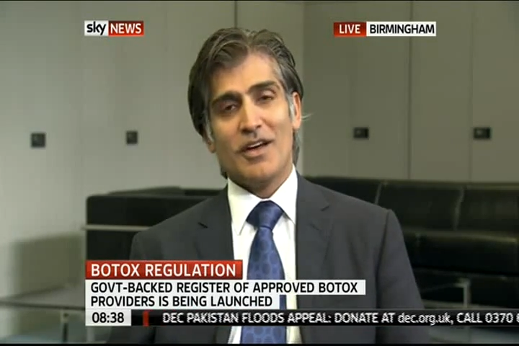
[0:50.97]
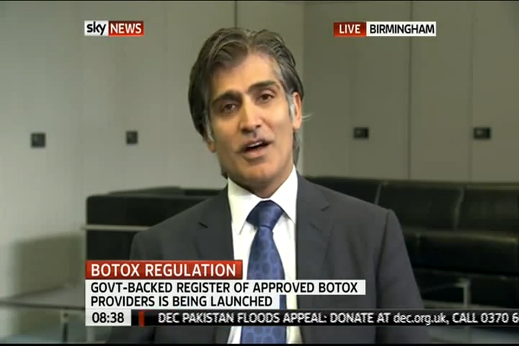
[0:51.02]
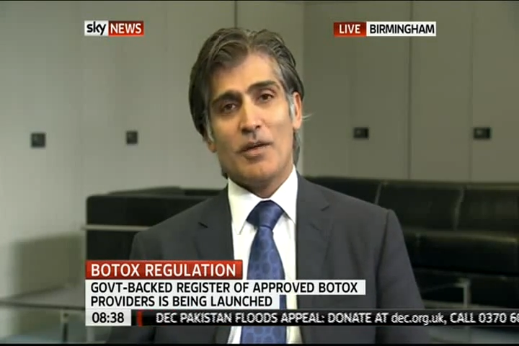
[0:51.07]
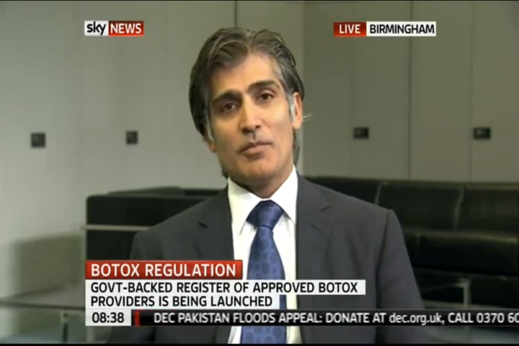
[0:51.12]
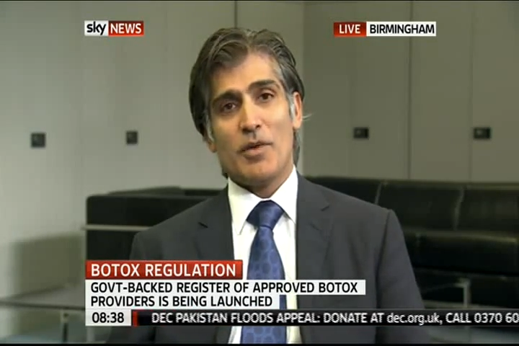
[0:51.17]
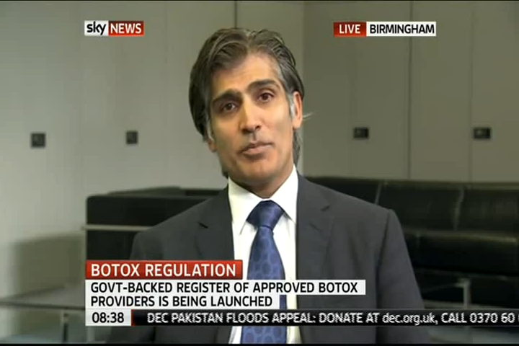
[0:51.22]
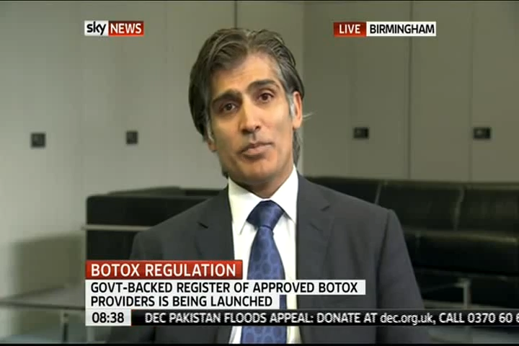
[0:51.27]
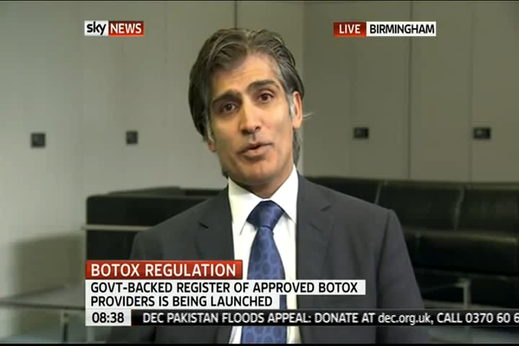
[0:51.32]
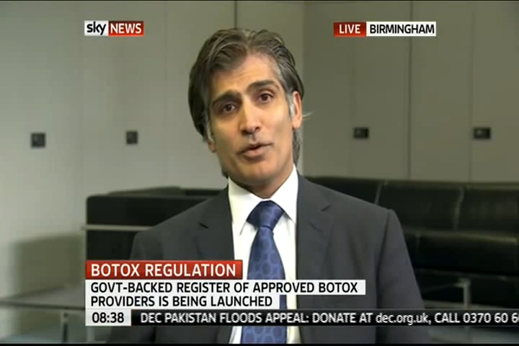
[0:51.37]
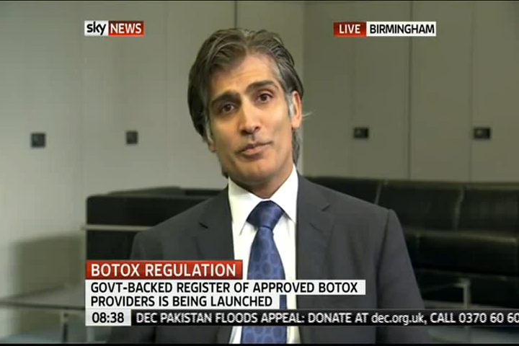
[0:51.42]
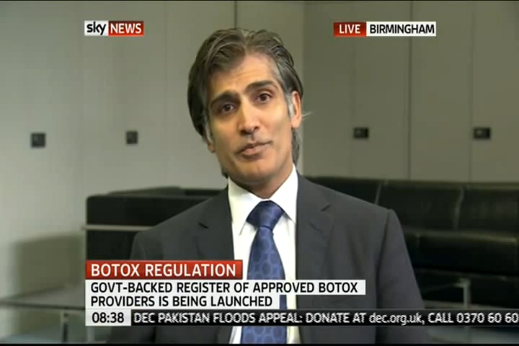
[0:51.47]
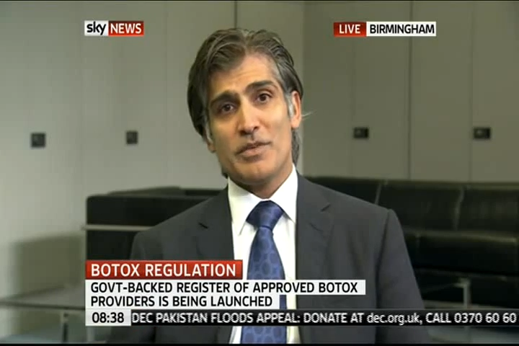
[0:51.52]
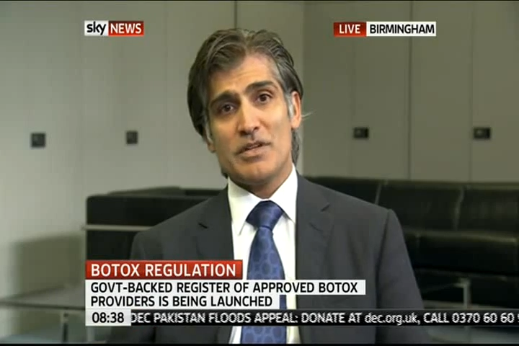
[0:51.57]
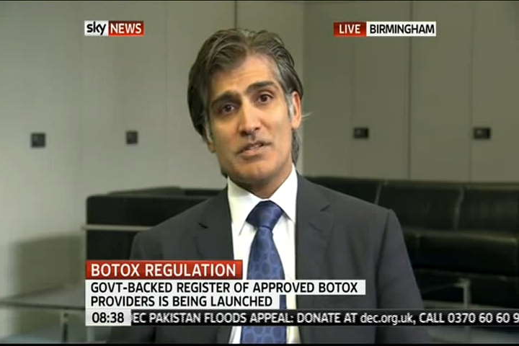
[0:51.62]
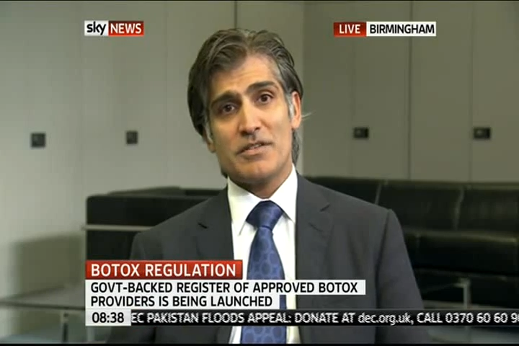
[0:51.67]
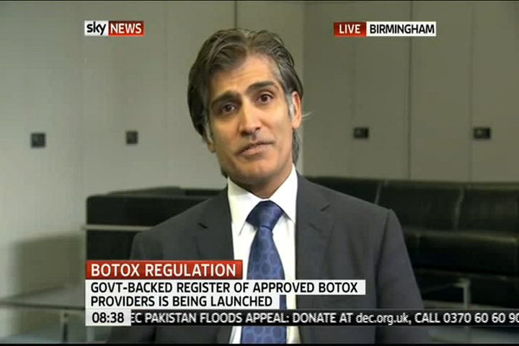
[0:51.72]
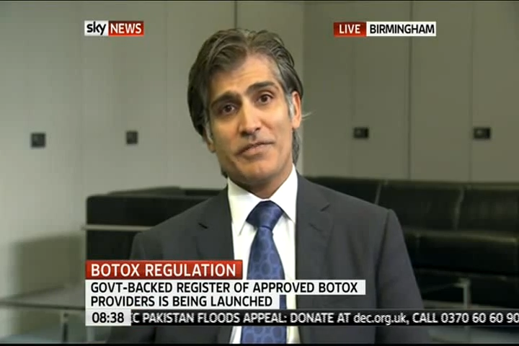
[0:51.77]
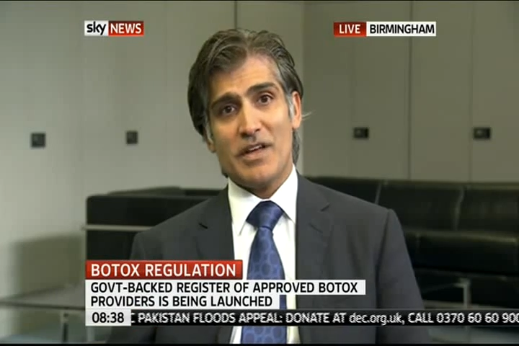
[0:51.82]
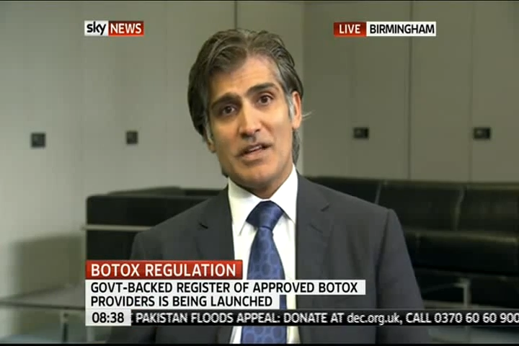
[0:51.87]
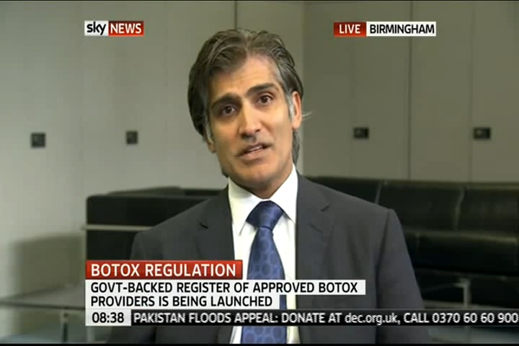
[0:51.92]
And my problem
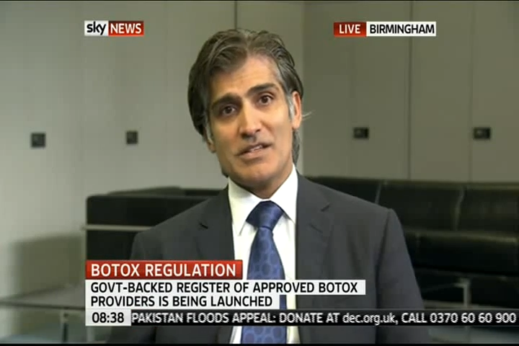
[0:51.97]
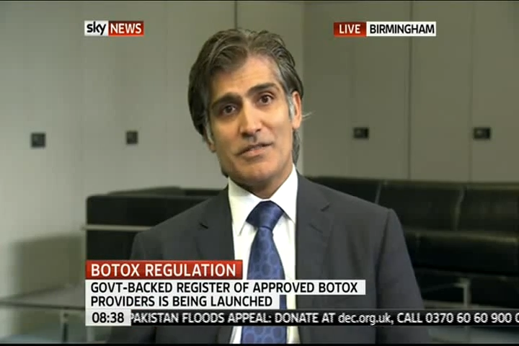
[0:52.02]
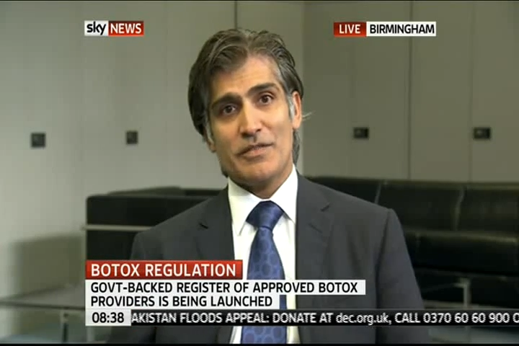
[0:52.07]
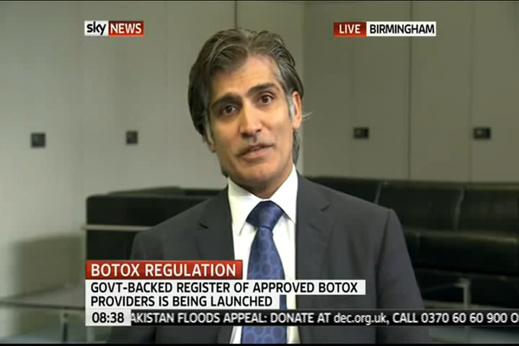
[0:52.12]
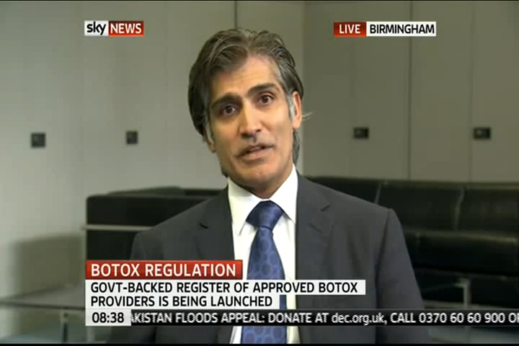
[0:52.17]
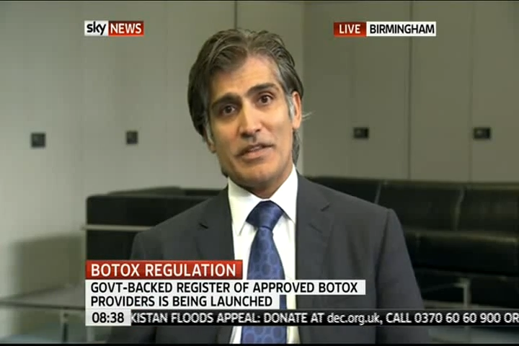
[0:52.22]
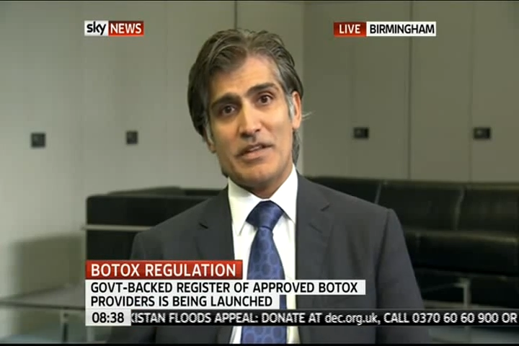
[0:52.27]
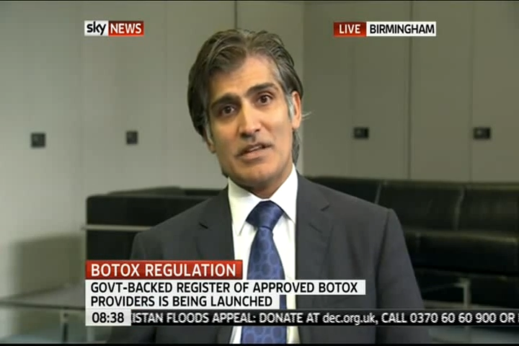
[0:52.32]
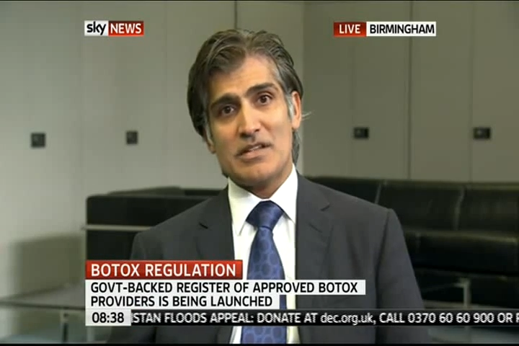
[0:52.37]
is, effectively,